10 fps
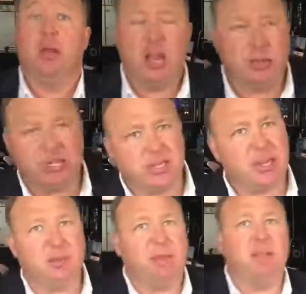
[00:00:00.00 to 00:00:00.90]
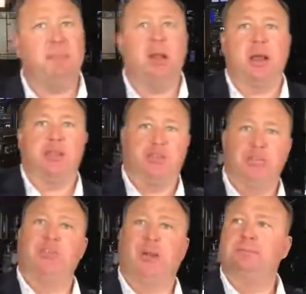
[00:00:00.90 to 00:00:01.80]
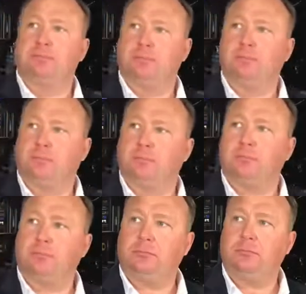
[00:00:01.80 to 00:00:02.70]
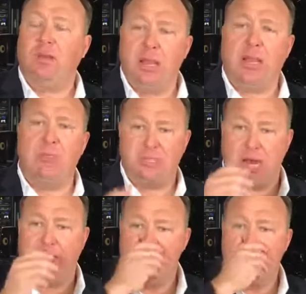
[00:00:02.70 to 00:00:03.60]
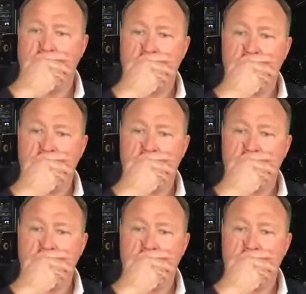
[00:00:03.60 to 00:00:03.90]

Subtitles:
And this isn't going to be an American century that comes out of this,